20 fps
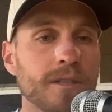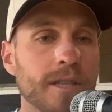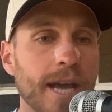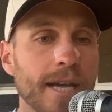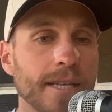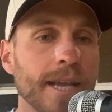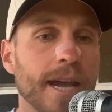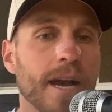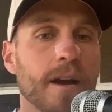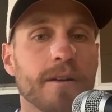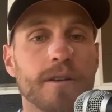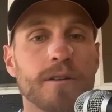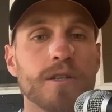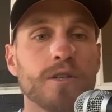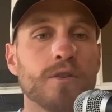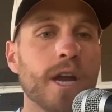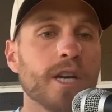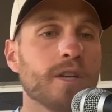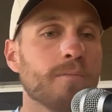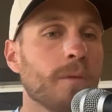That downhill
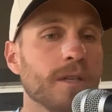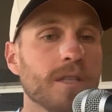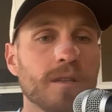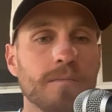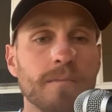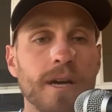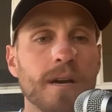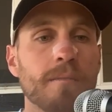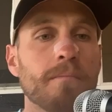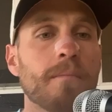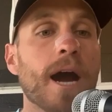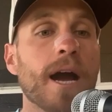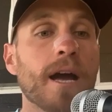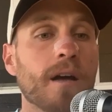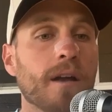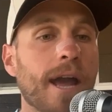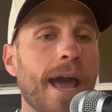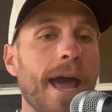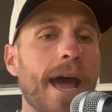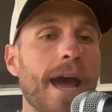stretch must have been a mile
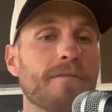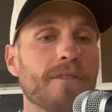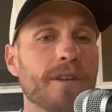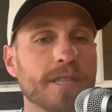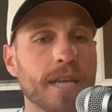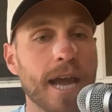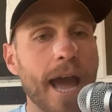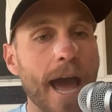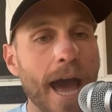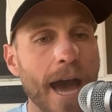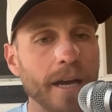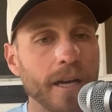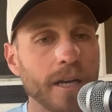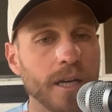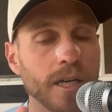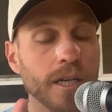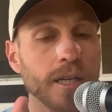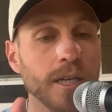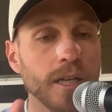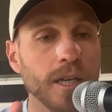and a half because I had a